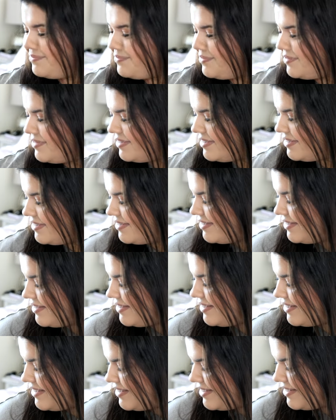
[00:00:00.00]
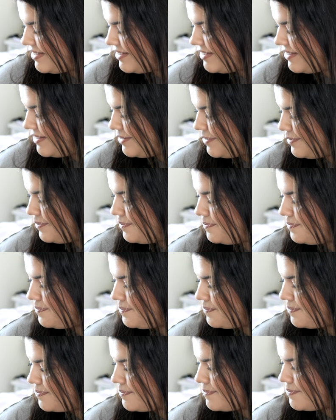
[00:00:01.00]

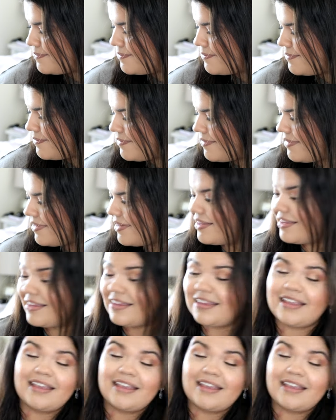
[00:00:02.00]
(silence)